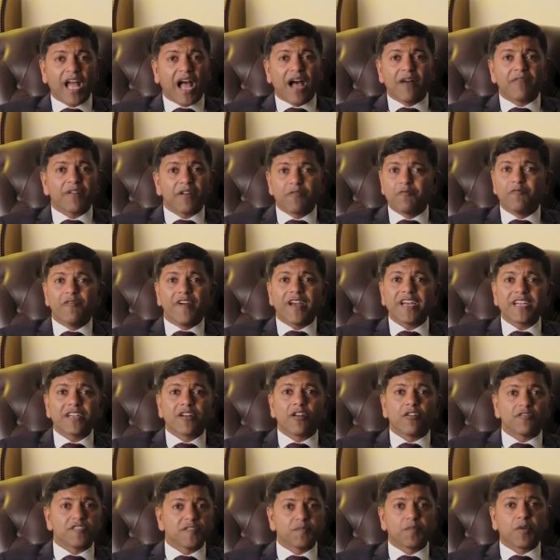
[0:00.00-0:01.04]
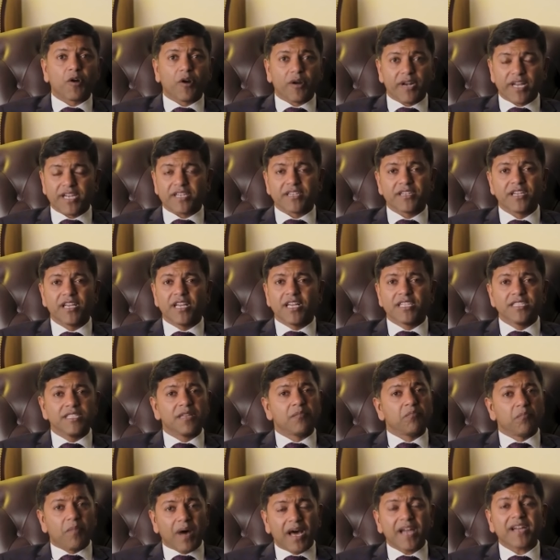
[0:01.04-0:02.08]
our weight loss product.
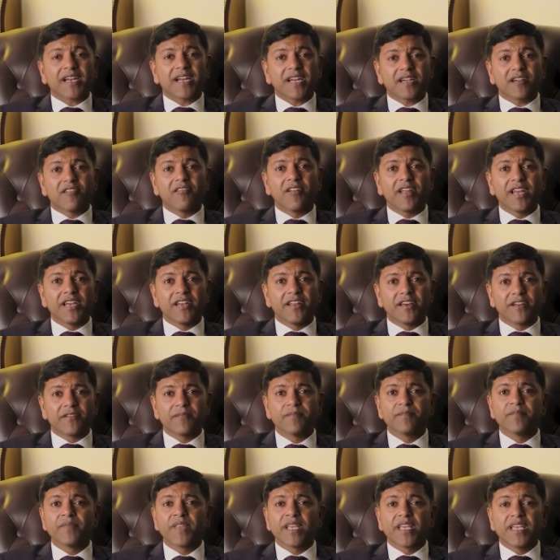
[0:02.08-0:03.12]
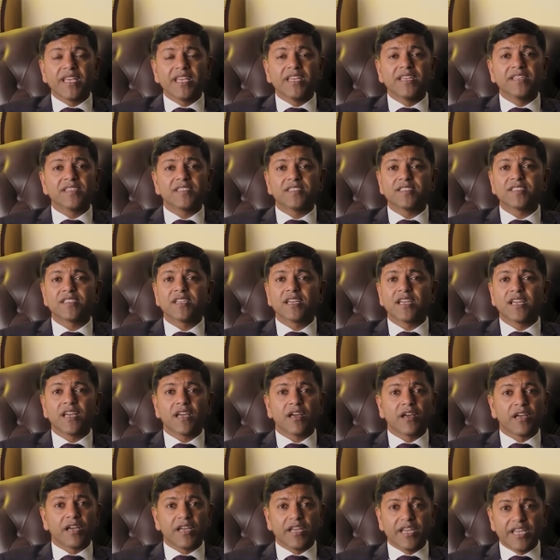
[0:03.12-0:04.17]
The market leader is
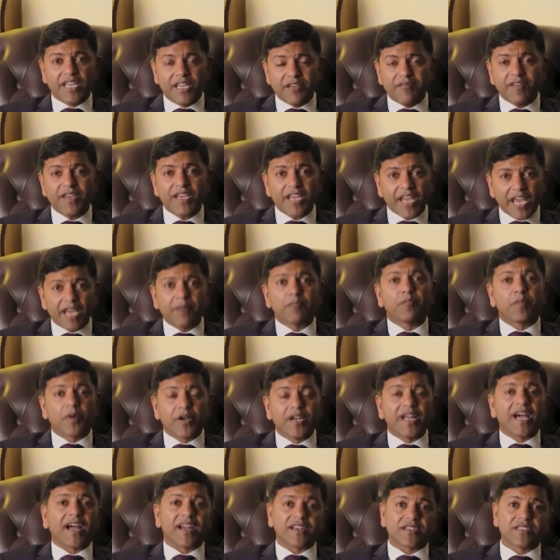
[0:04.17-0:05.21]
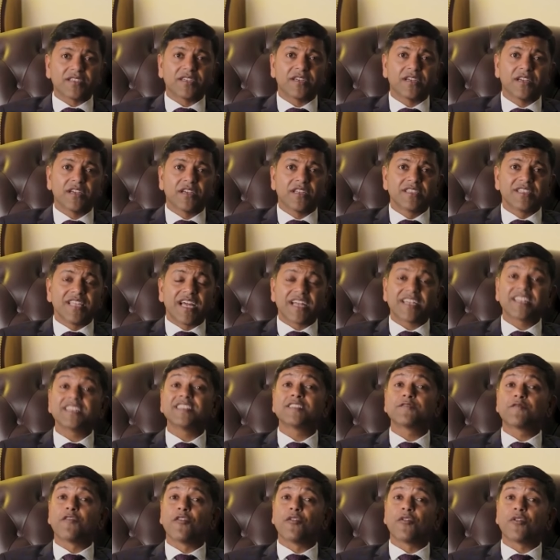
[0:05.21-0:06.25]
giving a product that
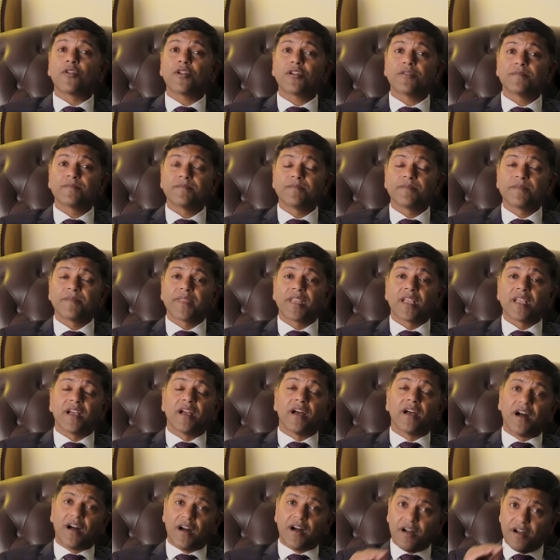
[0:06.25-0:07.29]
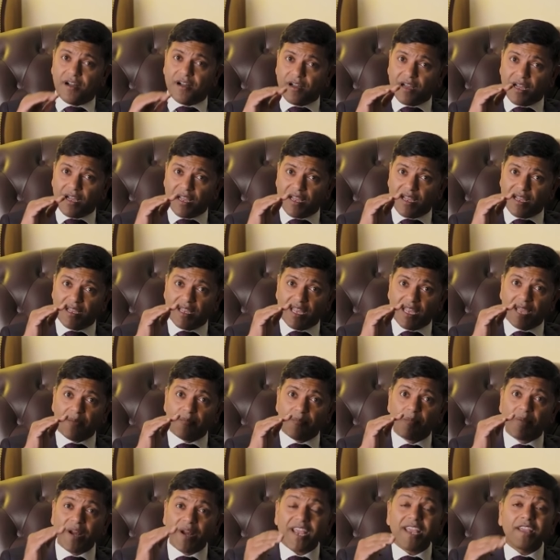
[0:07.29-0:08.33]
is for uh, a
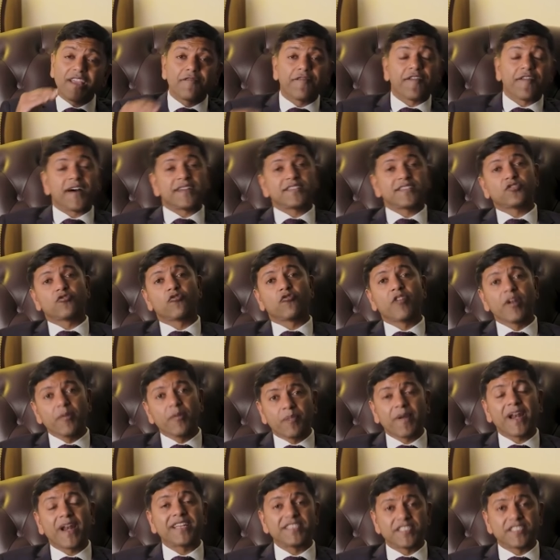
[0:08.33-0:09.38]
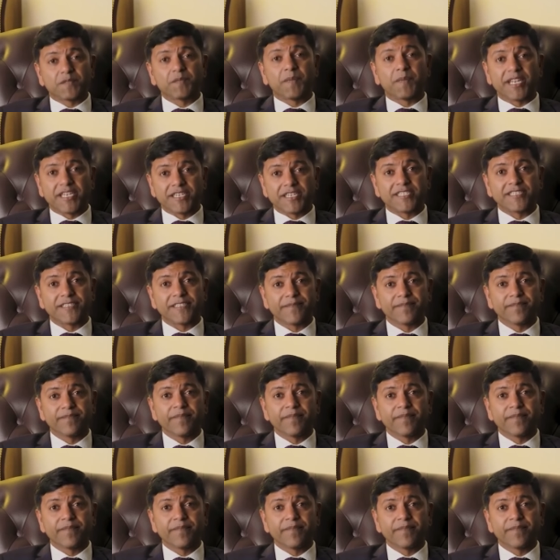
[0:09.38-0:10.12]
breakfast replacement